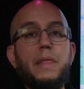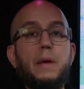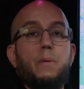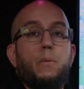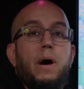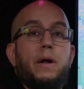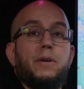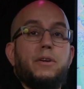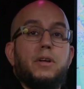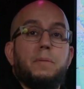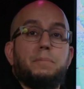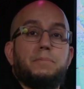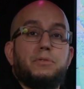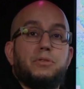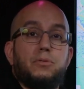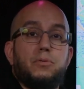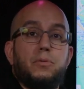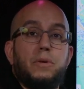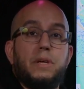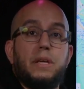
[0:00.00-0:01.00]
wound up
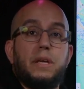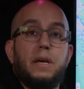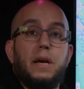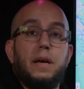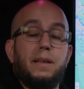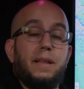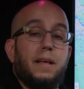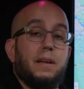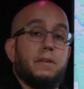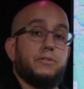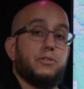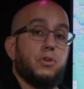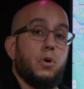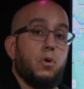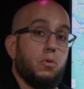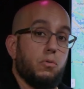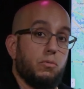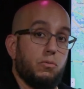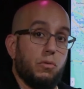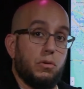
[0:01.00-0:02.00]
doing a lot of
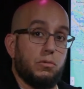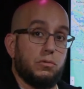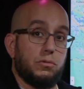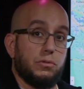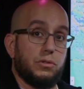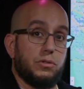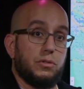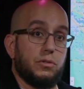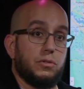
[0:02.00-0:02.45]
toll roads.